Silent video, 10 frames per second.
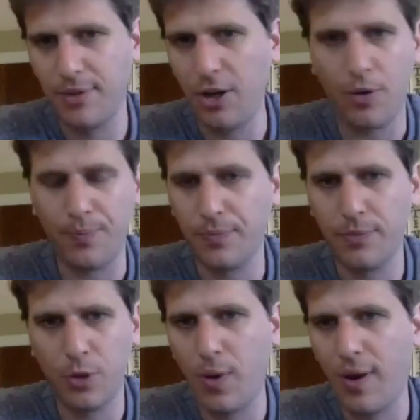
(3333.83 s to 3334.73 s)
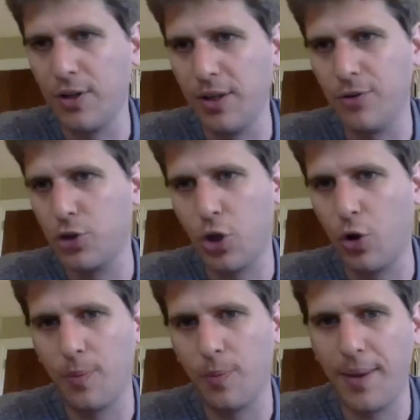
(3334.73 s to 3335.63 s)
you know, whoever delivers
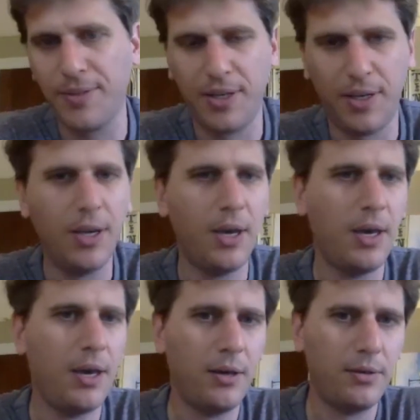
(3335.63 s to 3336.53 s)
Coke or Pepsi. Yeah.